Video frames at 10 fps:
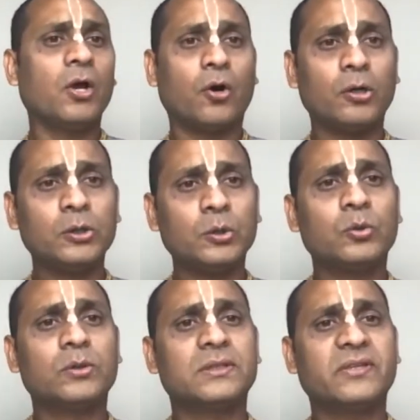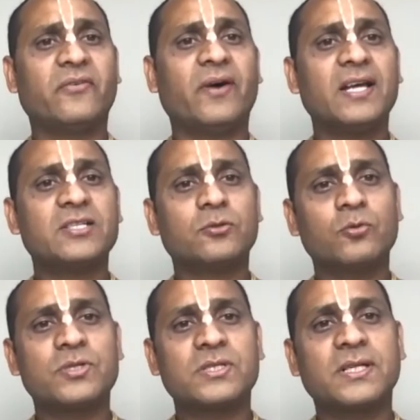although the vast
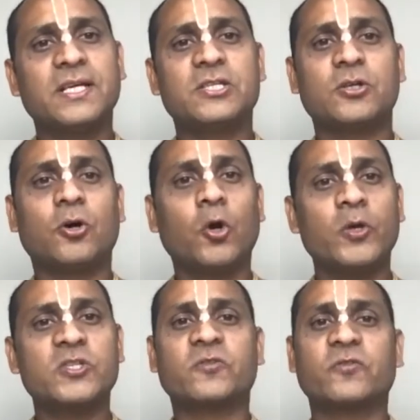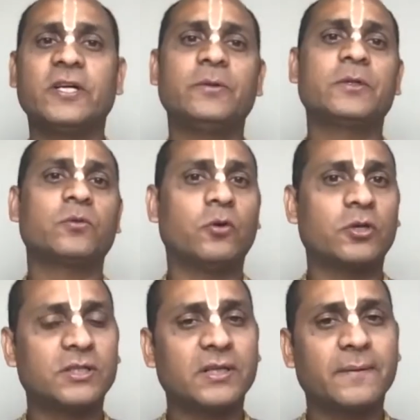ocean is always filled with
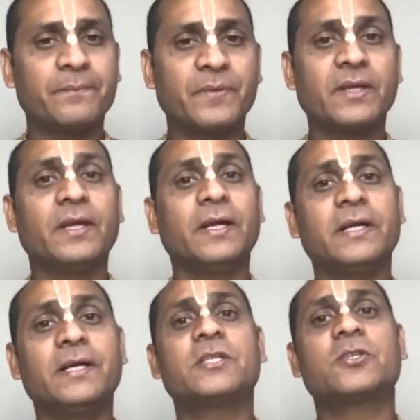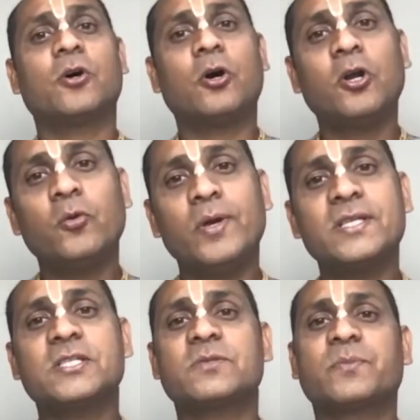water, it is
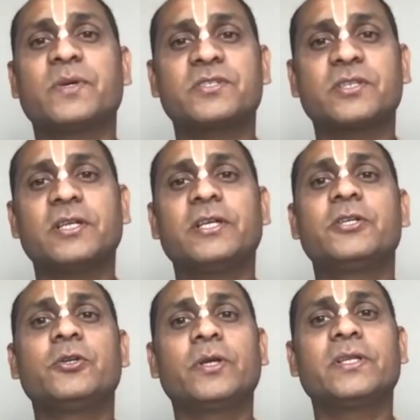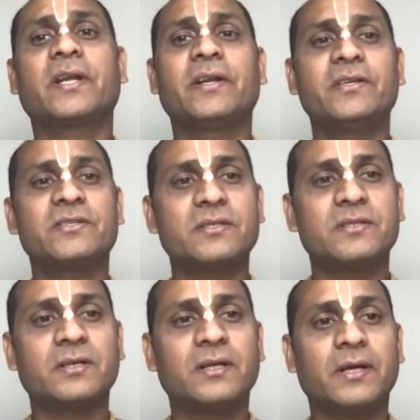always, especially during the rainy
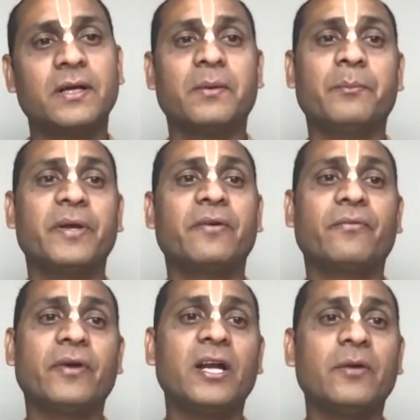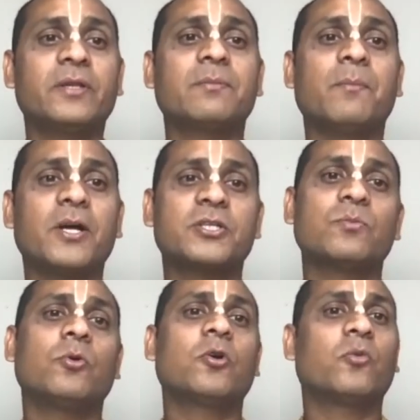season, being filled with much
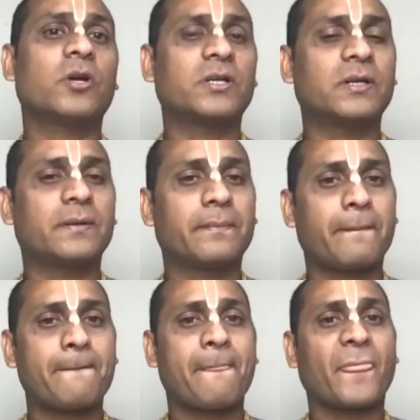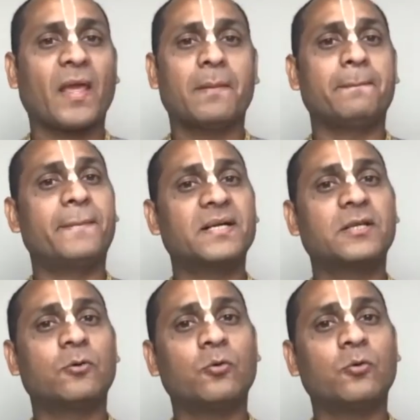more water. But the